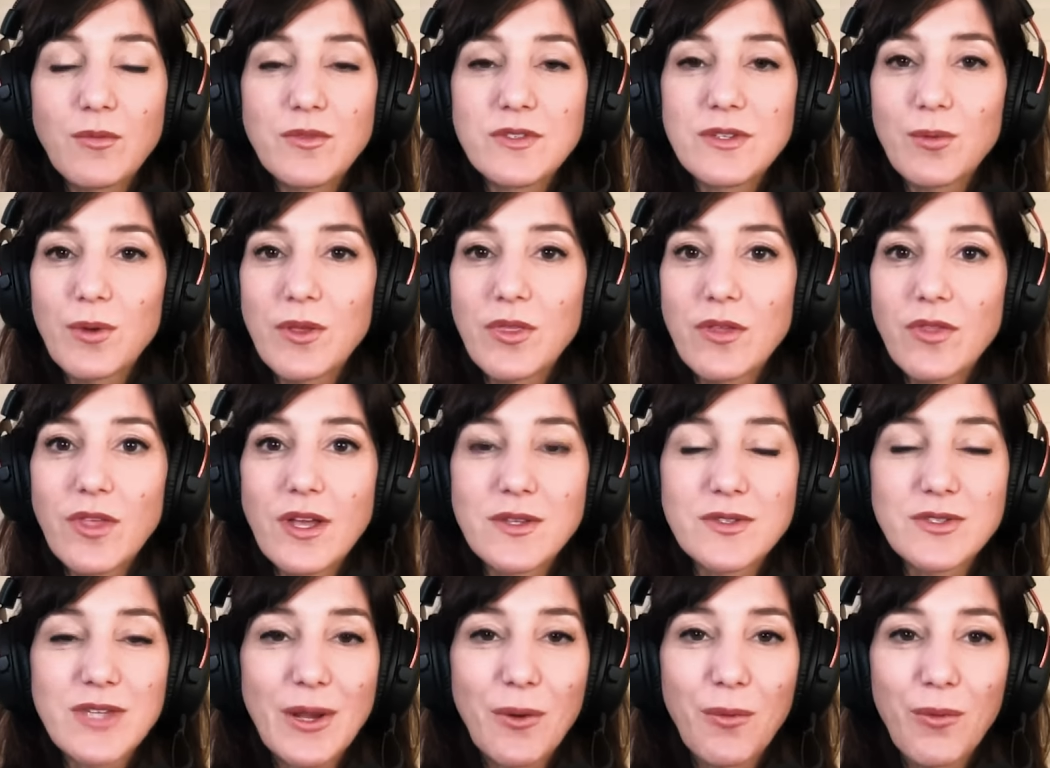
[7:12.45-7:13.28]
So whether
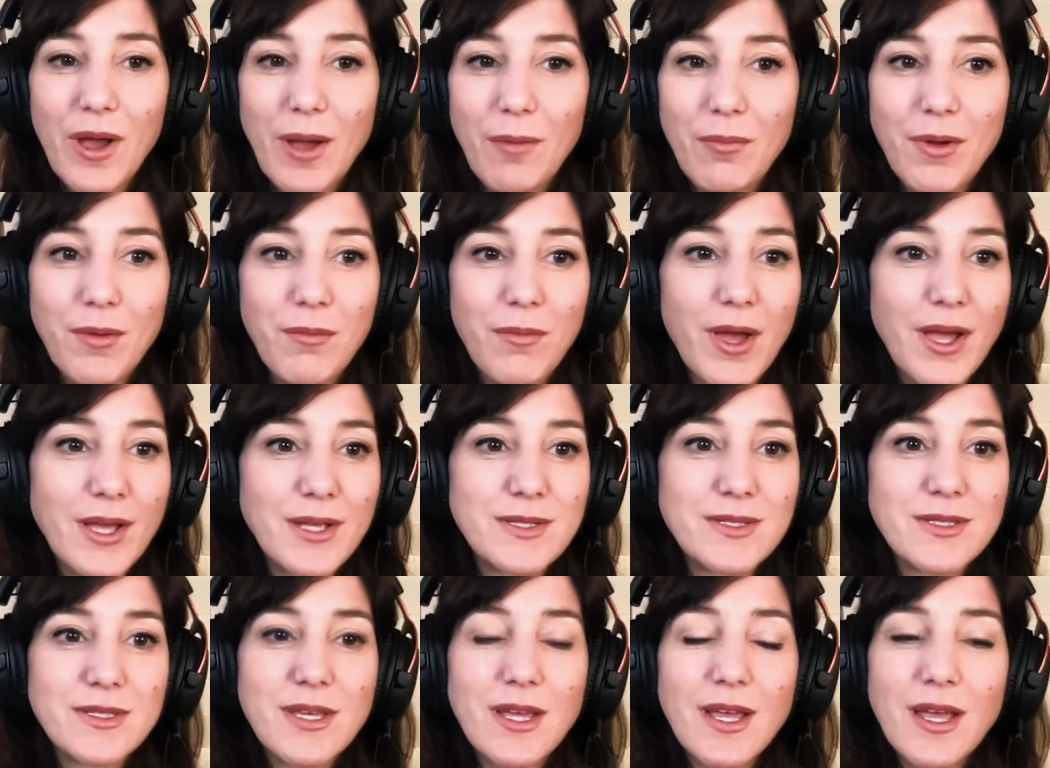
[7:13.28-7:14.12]
that's like
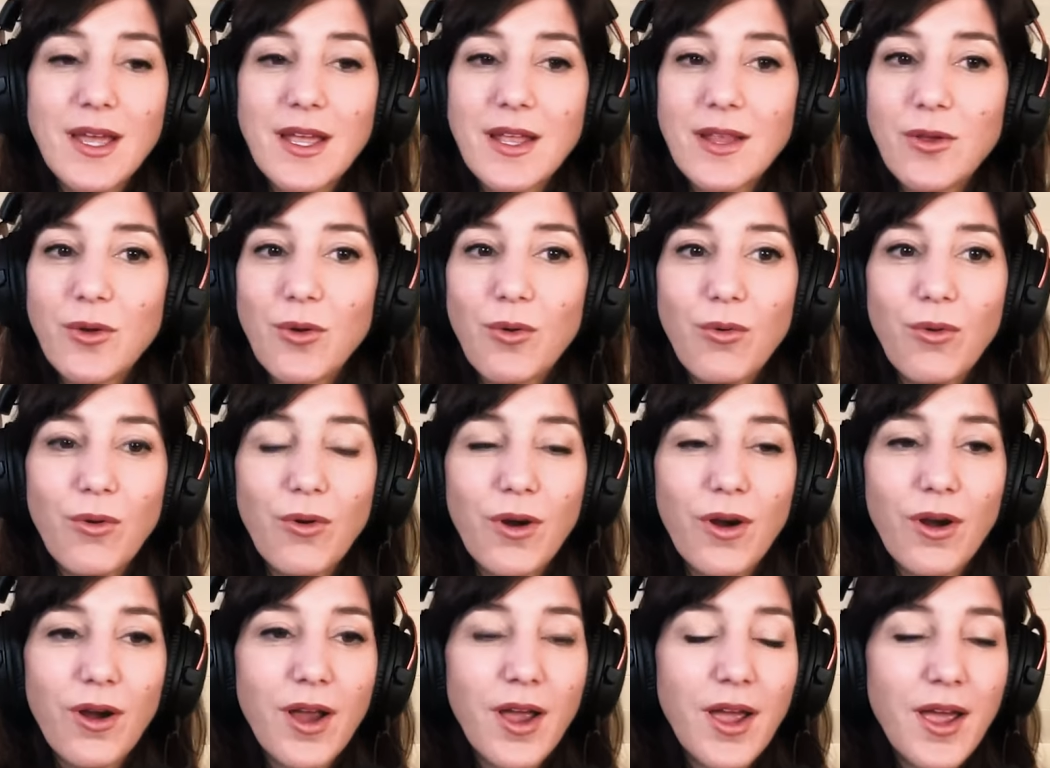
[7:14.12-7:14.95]
rapamycin
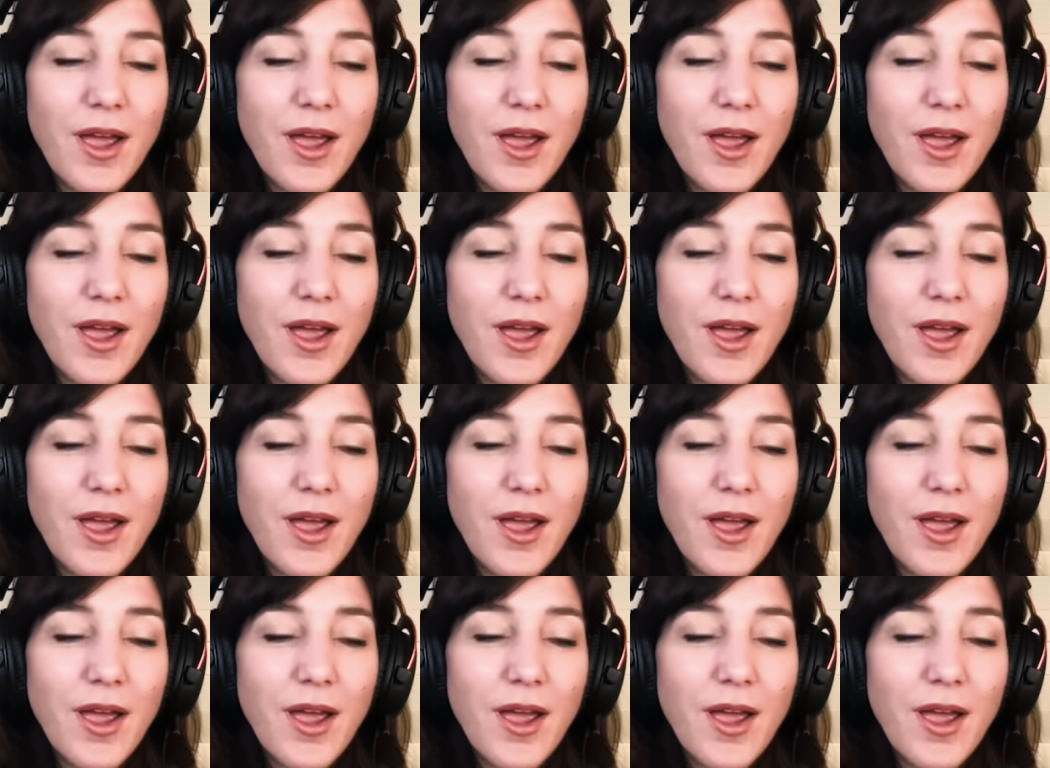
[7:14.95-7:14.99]
or